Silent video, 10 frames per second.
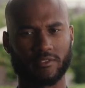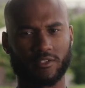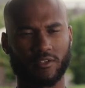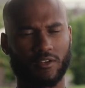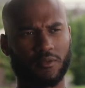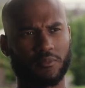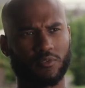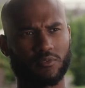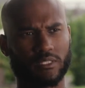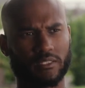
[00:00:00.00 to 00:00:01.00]
it's all
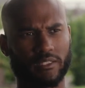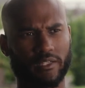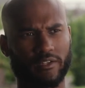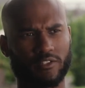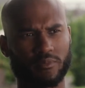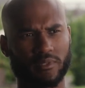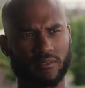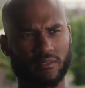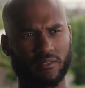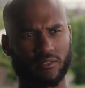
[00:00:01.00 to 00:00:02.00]
about just encouragement.
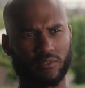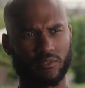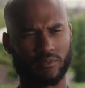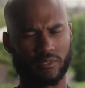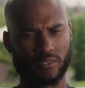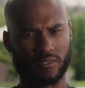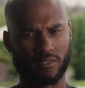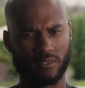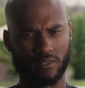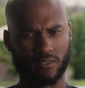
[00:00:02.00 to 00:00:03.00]
I know it was a
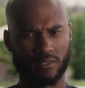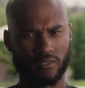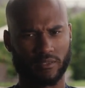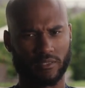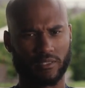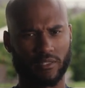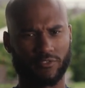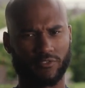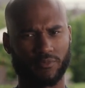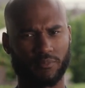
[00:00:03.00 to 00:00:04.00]

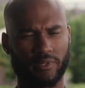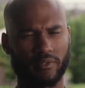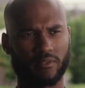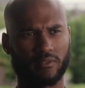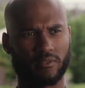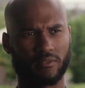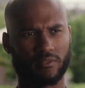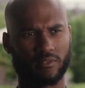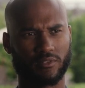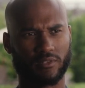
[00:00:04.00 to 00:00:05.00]
tough period,
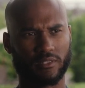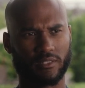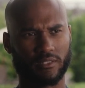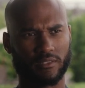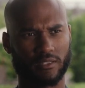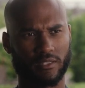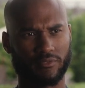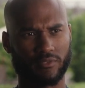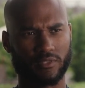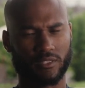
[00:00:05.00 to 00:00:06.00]
you know, in his
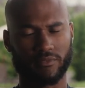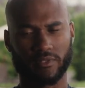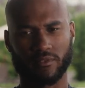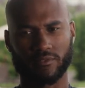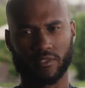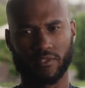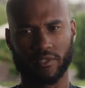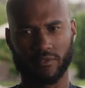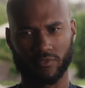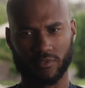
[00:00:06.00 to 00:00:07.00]
life and stuff, and obviously
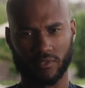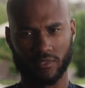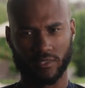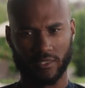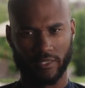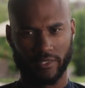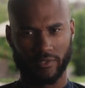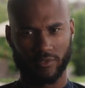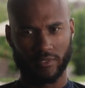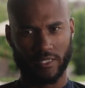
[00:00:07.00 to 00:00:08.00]
thankful, you know,